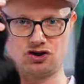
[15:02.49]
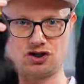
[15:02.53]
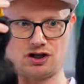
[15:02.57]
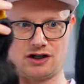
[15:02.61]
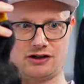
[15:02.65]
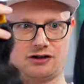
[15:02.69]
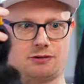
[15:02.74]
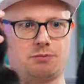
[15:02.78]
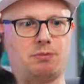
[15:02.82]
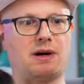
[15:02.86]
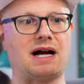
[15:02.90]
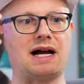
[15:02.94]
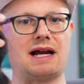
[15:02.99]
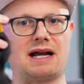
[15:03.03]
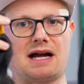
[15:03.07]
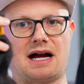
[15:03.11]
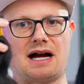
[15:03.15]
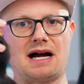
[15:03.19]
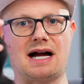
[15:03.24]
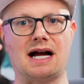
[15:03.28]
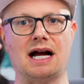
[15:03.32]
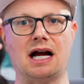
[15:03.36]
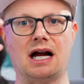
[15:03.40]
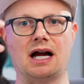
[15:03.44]
just by
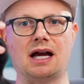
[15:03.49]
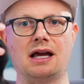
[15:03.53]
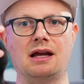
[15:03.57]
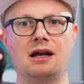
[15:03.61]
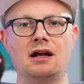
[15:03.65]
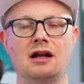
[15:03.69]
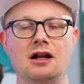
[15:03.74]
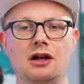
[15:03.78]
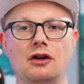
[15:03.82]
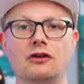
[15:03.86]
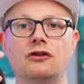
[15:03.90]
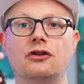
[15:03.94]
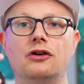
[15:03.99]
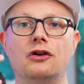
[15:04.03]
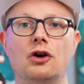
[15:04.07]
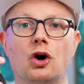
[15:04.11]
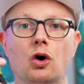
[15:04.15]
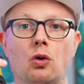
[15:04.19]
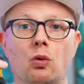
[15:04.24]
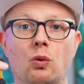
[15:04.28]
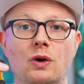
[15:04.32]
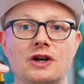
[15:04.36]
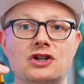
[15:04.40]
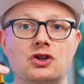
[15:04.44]
eye to
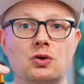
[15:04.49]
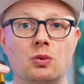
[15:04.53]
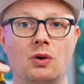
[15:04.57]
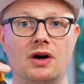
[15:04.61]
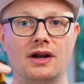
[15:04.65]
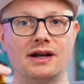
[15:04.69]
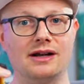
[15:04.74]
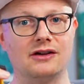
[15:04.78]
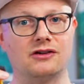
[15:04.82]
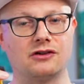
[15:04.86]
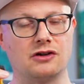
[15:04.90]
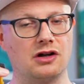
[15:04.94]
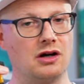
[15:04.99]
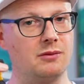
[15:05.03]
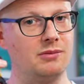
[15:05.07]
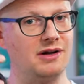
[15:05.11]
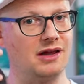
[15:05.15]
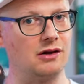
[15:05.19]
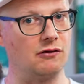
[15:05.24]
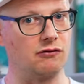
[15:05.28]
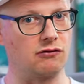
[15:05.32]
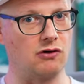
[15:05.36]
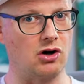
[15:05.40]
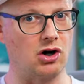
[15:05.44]
know which one is going to
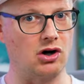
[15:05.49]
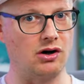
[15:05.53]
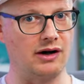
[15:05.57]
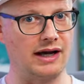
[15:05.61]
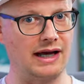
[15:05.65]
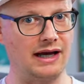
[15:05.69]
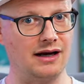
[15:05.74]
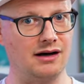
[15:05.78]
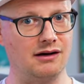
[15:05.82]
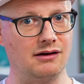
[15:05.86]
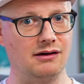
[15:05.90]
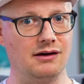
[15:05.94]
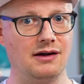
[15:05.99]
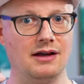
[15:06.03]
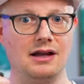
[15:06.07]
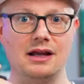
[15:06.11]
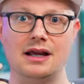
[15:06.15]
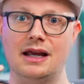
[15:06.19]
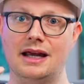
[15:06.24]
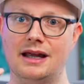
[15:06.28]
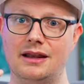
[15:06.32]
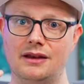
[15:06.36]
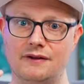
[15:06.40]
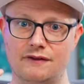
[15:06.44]
be the raw hair
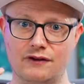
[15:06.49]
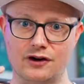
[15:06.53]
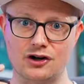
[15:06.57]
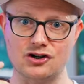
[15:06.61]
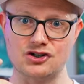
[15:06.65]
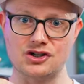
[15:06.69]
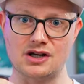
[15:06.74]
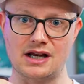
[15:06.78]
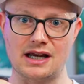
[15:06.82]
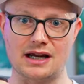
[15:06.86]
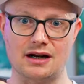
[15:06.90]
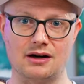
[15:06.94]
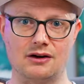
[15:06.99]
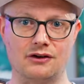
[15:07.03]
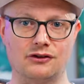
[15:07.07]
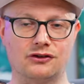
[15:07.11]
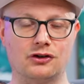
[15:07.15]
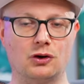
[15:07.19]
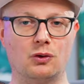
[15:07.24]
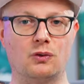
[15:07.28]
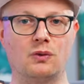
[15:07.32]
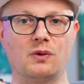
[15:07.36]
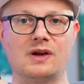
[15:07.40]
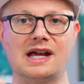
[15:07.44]
and the virgin hair.
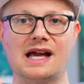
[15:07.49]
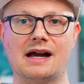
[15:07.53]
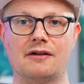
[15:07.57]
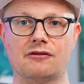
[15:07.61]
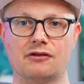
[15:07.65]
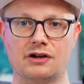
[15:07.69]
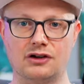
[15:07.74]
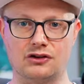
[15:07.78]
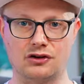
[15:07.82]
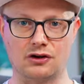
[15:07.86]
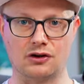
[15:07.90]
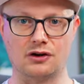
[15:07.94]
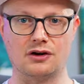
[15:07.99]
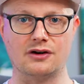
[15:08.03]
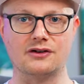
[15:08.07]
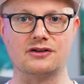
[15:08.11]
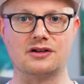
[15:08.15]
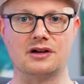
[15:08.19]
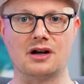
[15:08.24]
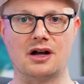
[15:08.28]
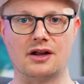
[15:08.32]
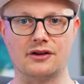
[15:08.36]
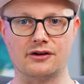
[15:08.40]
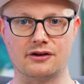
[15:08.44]
So if we have
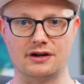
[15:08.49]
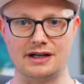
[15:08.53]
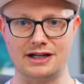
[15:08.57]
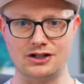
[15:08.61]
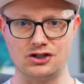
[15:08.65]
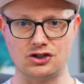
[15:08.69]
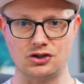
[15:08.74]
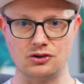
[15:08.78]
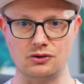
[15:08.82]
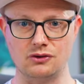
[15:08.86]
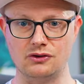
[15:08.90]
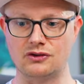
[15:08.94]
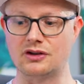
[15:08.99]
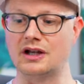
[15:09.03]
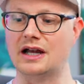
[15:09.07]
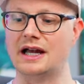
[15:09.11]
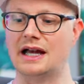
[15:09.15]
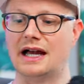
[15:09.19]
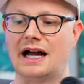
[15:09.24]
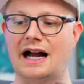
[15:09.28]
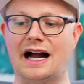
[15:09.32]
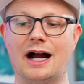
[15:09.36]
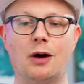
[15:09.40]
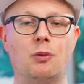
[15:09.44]
returns and other issues,
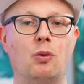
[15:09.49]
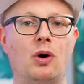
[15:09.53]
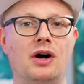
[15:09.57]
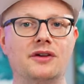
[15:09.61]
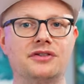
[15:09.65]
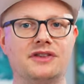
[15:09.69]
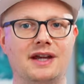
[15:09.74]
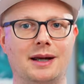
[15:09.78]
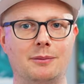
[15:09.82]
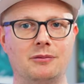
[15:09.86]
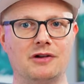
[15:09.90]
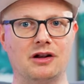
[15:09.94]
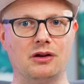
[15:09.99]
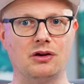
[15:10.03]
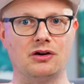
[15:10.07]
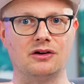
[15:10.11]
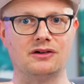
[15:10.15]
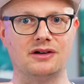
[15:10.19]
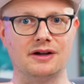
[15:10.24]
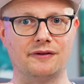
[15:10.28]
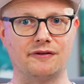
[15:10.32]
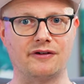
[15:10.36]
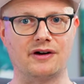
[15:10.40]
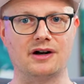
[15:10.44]
I want them to
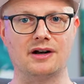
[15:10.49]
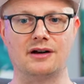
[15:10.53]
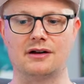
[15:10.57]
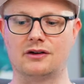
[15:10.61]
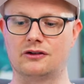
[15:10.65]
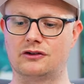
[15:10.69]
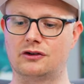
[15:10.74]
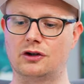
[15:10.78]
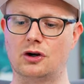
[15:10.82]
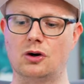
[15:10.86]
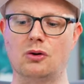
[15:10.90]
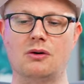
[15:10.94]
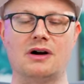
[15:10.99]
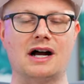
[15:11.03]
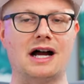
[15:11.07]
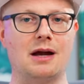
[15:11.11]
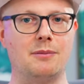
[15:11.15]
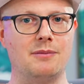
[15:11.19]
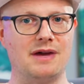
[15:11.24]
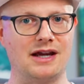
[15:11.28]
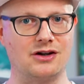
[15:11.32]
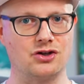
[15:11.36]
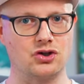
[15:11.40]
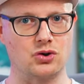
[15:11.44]
look different. So
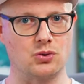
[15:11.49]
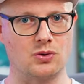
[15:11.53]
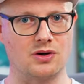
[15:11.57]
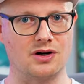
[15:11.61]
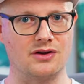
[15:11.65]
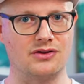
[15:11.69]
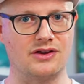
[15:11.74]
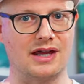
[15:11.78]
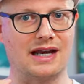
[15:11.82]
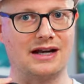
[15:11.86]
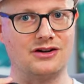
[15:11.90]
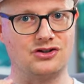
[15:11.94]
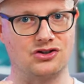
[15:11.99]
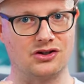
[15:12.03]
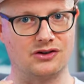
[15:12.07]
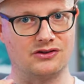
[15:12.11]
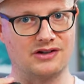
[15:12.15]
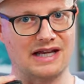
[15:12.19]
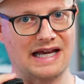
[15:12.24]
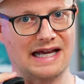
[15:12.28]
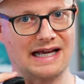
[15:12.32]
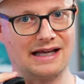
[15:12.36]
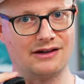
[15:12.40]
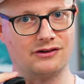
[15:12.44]
I make sure that it
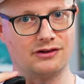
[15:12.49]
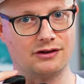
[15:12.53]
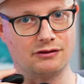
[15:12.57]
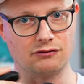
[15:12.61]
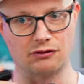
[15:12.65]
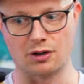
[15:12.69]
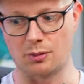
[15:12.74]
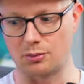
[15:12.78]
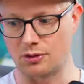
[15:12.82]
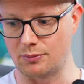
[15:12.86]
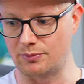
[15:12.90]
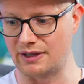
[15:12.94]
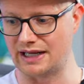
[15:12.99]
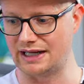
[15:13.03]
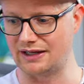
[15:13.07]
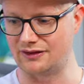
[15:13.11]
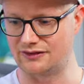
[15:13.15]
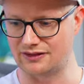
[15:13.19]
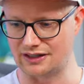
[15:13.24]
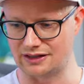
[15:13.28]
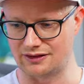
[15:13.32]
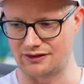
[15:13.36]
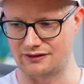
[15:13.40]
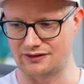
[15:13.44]
just has the rubber
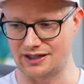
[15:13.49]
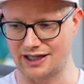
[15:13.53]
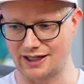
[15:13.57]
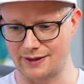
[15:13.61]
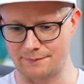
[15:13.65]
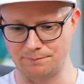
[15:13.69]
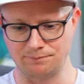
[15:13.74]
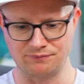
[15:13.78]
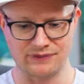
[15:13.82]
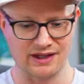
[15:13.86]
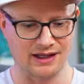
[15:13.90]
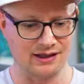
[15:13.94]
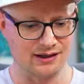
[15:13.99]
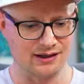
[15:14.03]
bands at the top.